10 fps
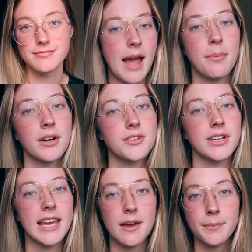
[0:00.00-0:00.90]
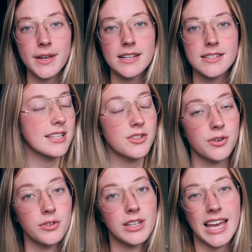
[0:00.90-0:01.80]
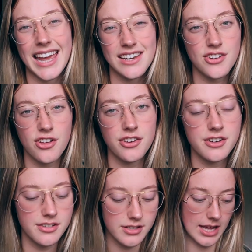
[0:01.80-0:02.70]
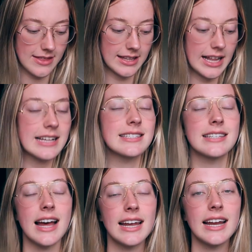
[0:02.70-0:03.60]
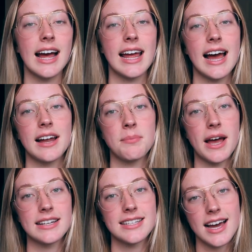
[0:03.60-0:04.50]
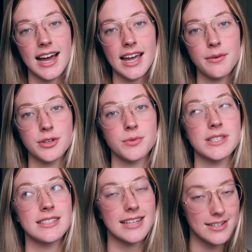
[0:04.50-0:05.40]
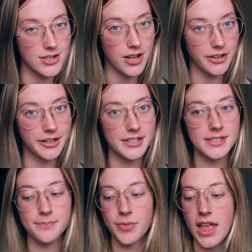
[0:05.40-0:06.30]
I parked on campus, in total like $8. And then last night I had pad thai, which was $10.